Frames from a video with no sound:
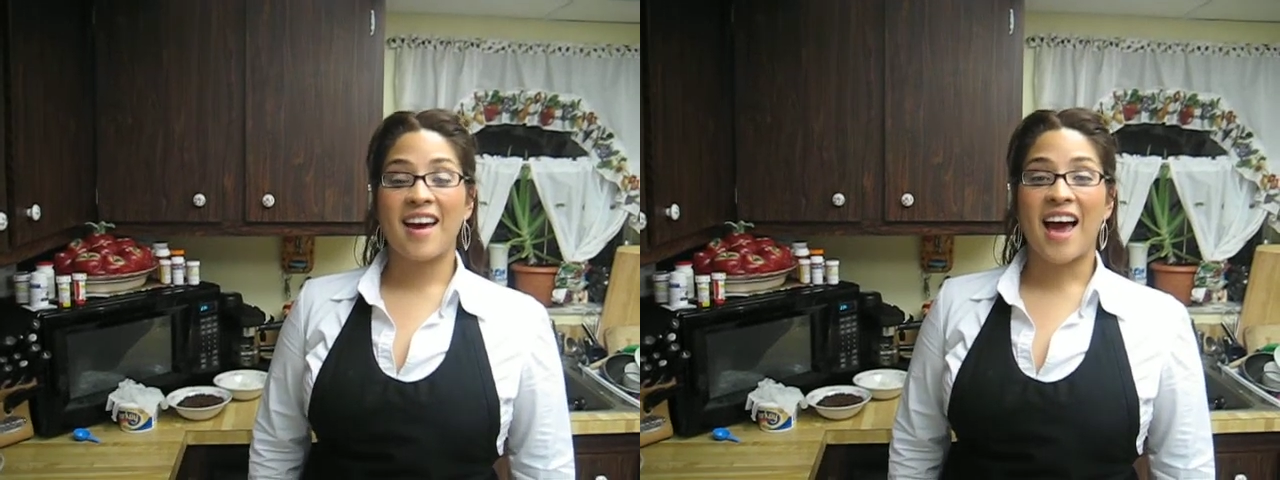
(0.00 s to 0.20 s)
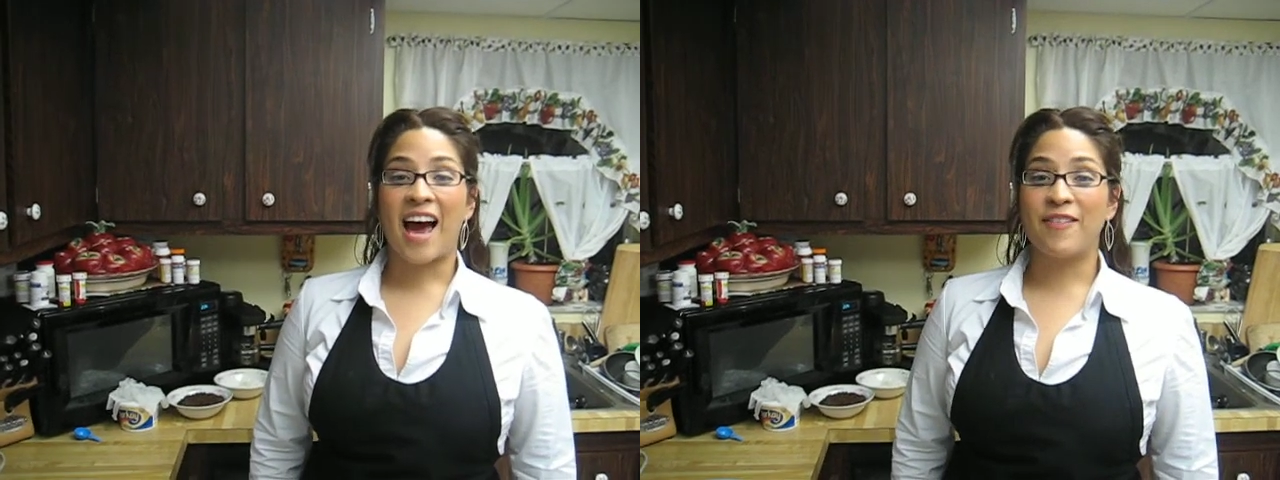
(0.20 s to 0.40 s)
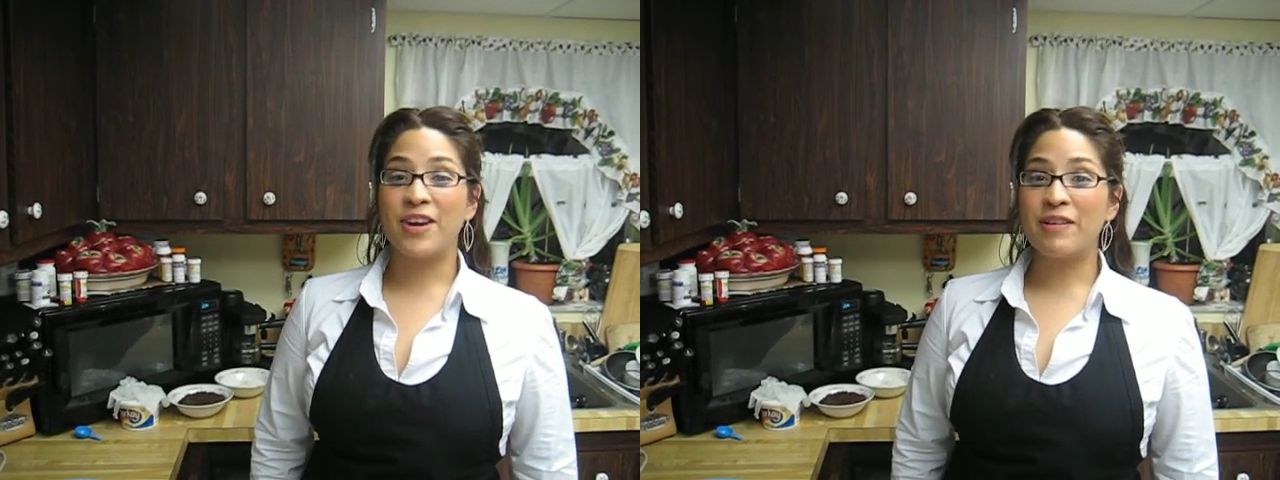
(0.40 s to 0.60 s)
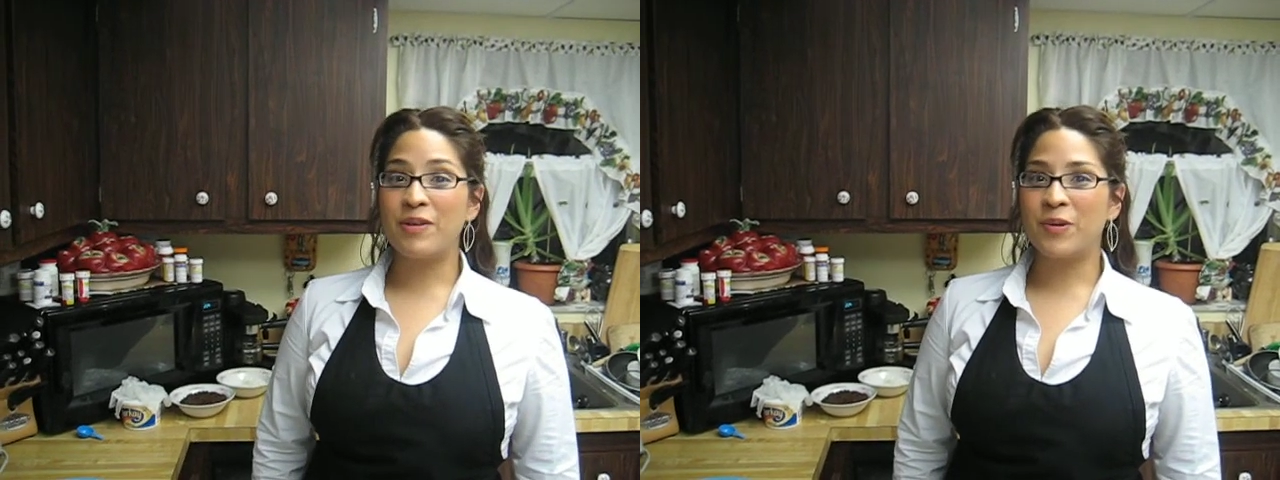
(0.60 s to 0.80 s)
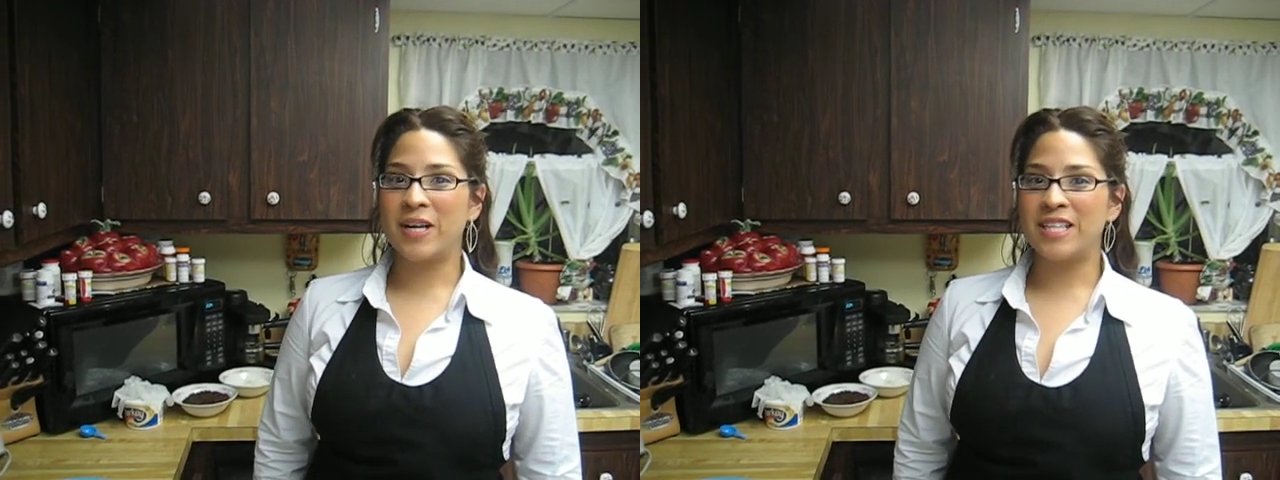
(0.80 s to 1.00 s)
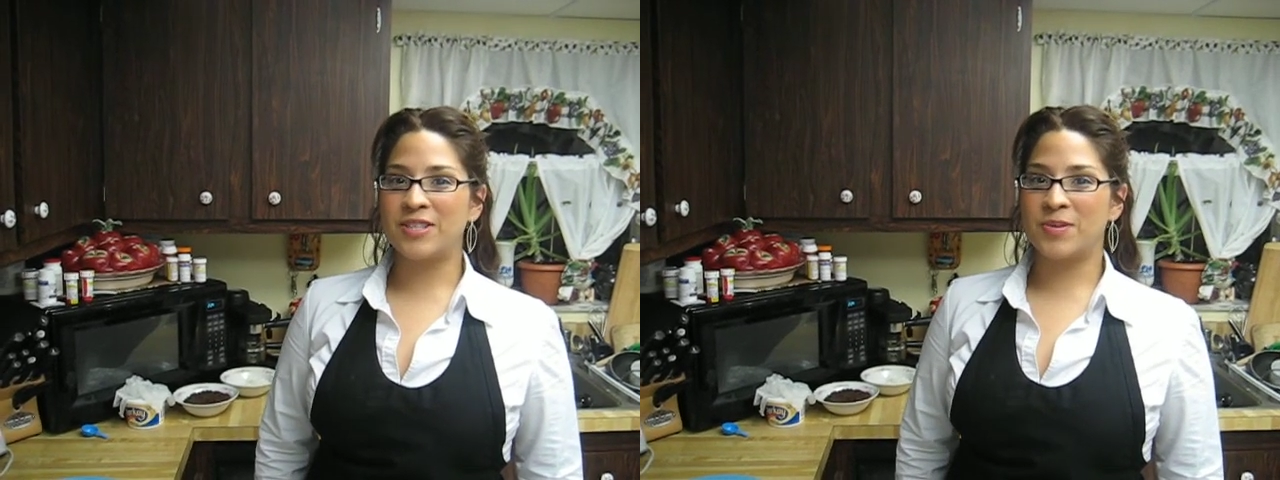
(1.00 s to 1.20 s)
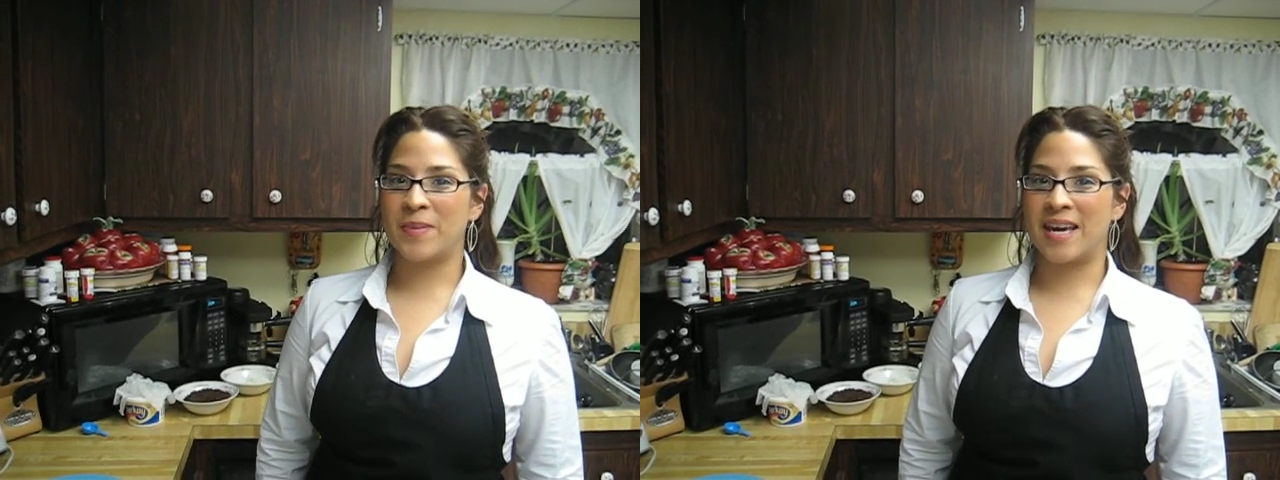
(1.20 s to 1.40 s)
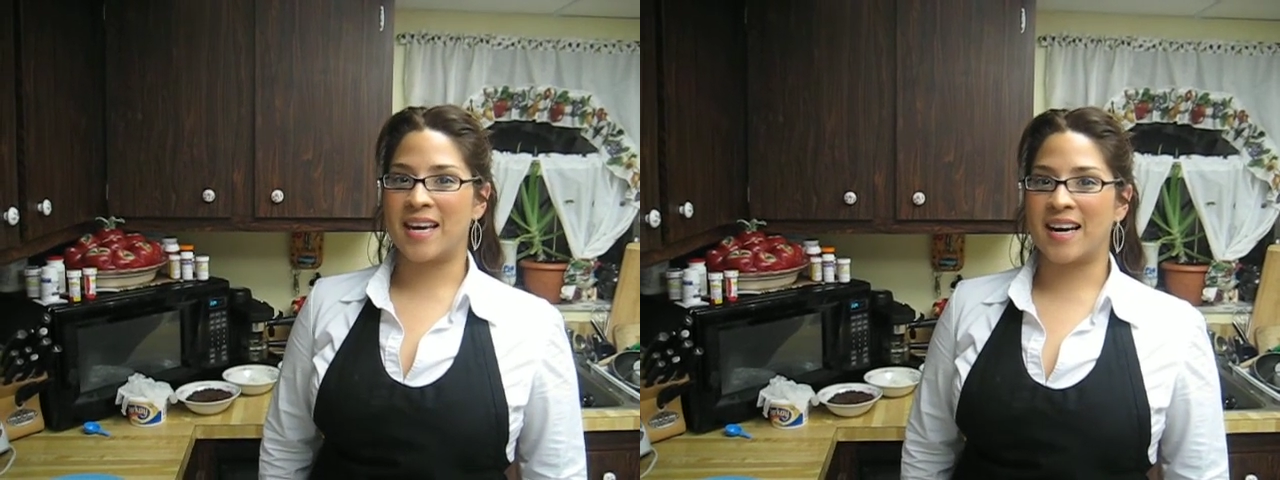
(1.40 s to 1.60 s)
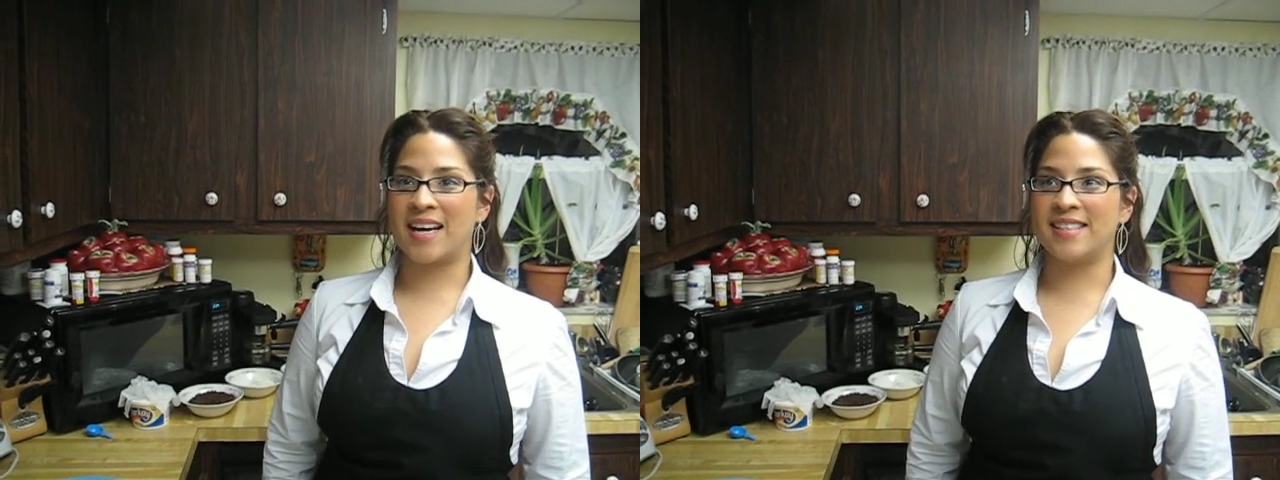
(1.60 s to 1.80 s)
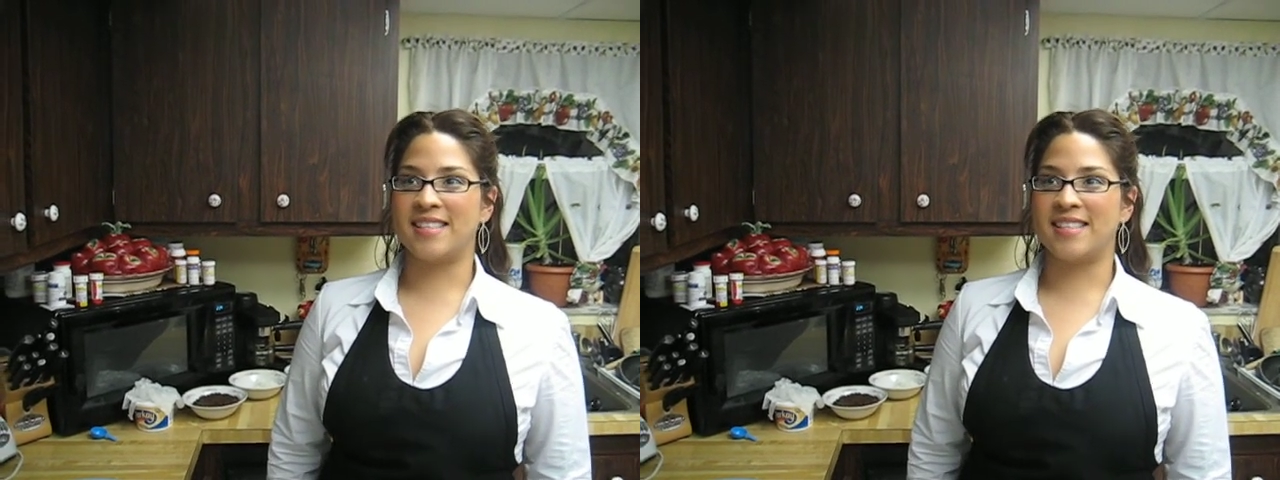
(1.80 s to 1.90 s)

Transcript: Have you ever wanted to make a